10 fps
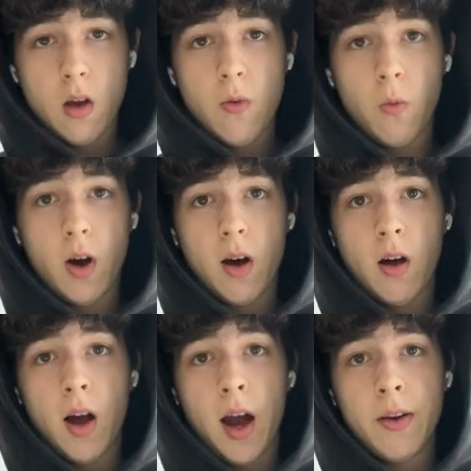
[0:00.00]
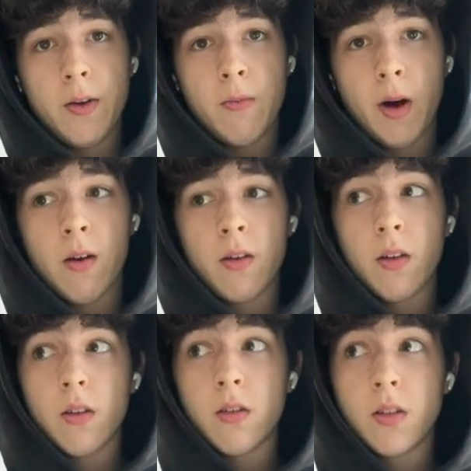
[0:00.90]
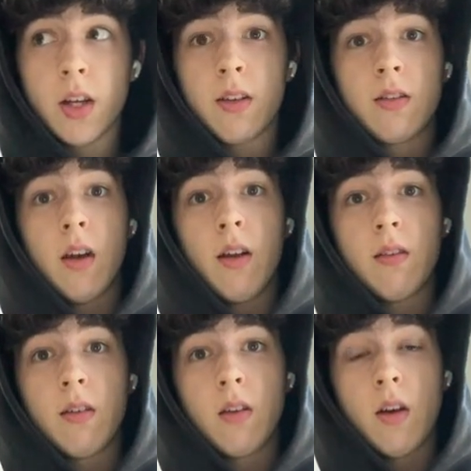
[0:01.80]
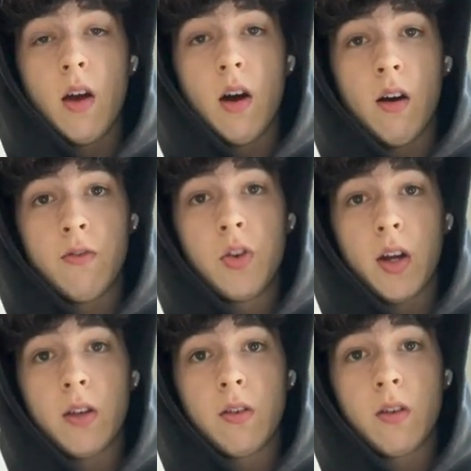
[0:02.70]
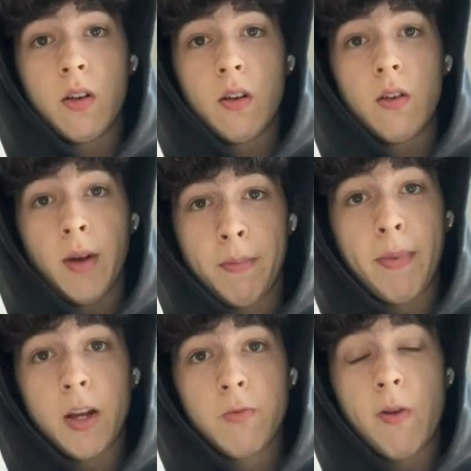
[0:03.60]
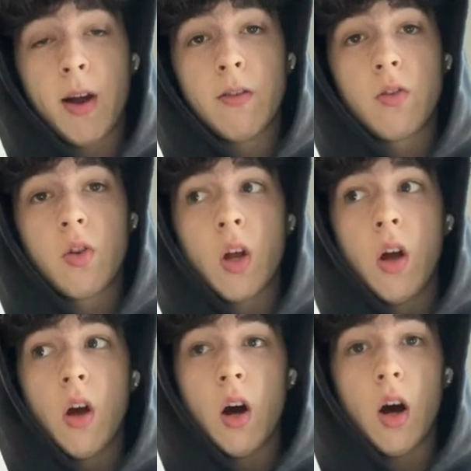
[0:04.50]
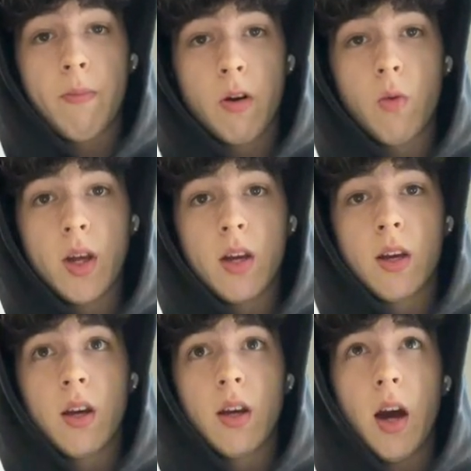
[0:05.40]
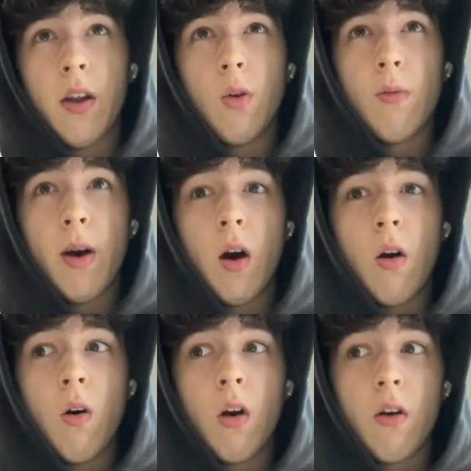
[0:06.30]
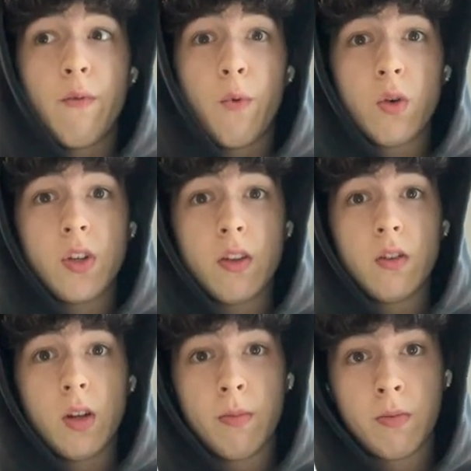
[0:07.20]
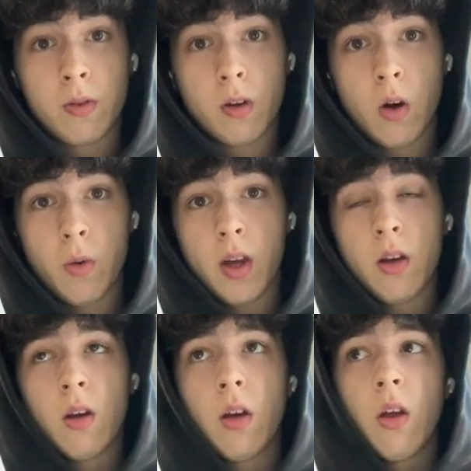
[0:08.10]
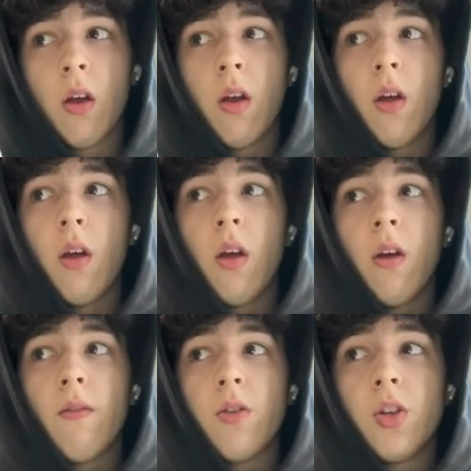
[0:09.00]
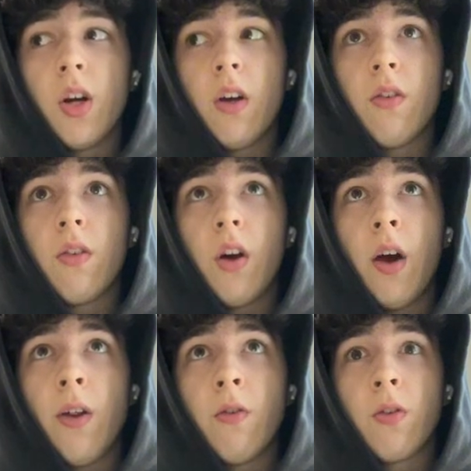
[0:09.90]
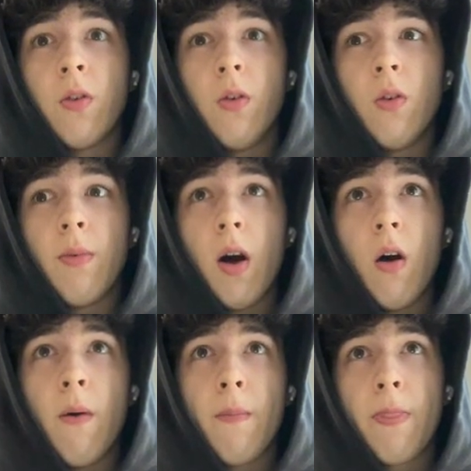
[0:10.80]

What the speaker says: Well, I do about 6 sets of chest, like bench press, per week. I do about 4 sets of dips a week. Chest, I also do about,